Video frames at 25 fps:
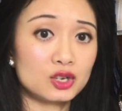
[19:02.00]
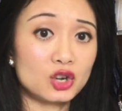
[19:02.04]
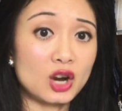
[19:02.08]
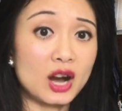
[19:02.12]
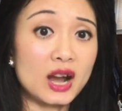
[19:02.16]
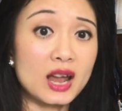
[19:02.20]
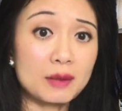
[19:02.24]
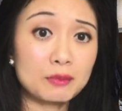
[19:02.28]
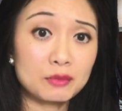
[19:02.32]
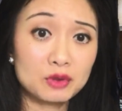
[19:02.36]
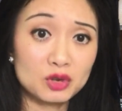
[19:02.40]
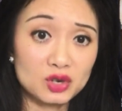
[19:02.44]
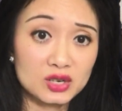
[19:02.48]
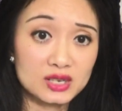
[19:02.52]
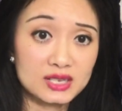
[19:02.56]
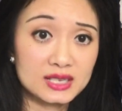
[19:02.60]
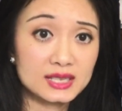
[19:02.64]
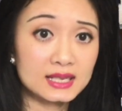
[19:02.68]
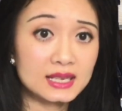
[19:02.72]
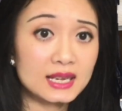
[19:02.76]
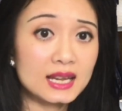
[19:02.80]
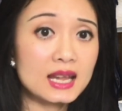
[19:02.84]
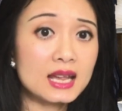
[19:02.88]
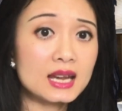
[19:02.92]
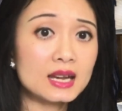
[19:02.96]
dry up your
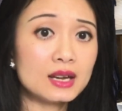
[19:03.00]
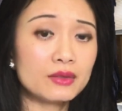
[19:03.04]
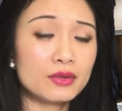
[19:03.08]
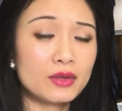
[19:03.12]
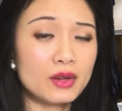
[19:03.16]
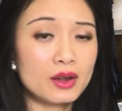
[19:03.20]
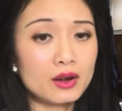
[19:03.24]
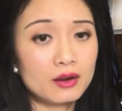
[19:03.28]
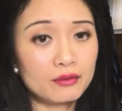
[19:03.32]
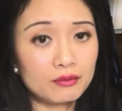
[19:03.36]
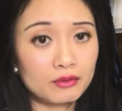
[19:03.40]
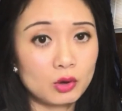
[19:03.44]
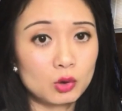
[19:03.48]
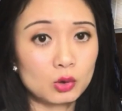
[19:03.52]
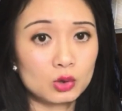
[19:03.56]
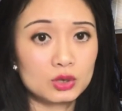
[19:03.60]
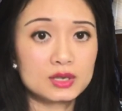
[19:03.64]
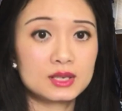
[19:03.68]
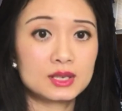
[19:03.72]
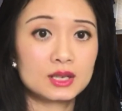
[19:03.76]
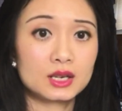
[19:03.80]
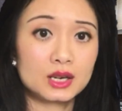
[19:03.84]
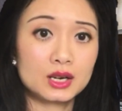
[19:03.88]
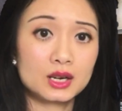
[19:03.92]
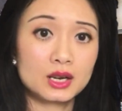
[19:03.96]
skin and then of
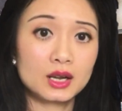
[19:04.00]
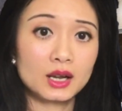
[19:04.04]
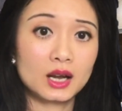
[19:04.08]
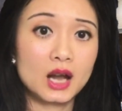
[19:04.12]
course it's gonna